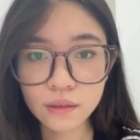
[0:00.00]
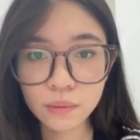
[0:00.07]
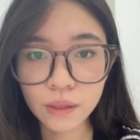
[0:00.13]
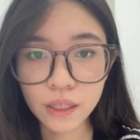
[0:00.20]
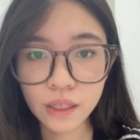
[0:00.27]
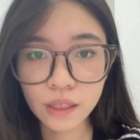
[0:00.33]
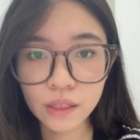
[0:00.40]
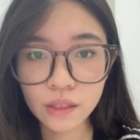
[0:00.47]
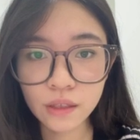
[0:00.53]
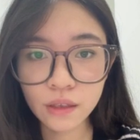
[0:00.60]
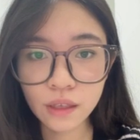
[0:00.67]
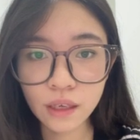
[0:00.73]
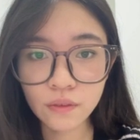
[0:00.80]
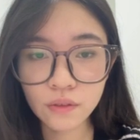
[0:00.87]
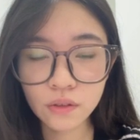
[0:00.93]
application
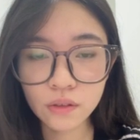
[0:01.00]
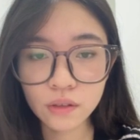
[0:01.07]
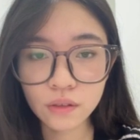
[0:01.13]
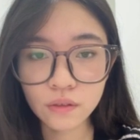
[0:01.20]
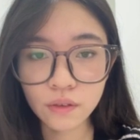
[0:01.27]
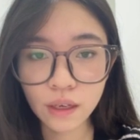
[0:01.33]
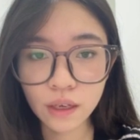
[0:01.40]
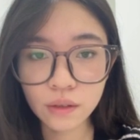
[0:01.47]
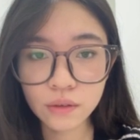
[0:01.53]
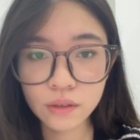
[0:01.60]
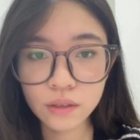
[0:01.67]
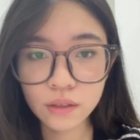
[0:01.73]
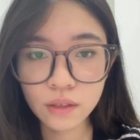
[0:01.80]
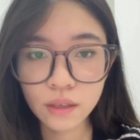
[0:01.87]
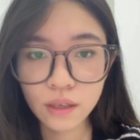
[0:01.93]
level of
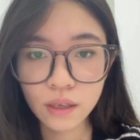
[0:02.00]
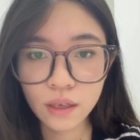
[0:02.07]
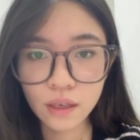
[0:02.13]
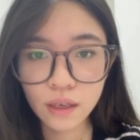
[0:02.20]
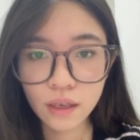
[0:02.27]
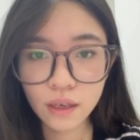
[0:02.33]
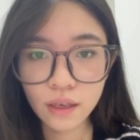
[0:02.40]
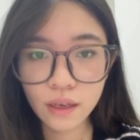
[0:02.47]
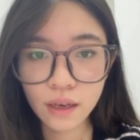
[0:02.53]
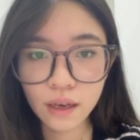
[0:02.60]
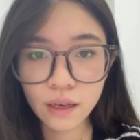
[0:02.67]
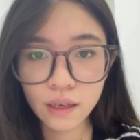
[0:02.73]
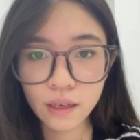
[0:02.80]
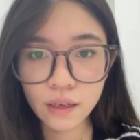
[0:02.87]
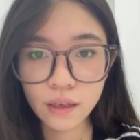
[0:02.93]
IoT,
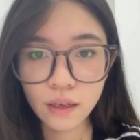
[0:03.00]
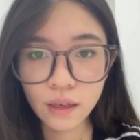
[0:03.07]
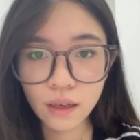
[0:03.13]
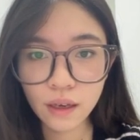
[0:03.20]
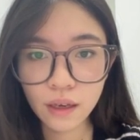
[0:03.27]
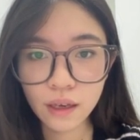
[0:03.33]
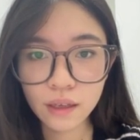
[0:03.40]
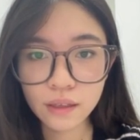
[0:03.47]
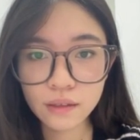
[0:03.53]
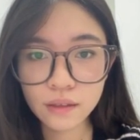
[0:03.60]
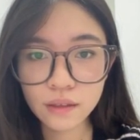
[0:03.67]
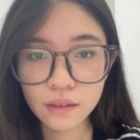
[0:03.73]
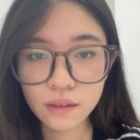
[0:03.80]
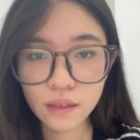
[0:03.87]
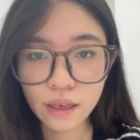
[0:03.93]
AI,
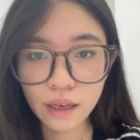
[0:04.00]
and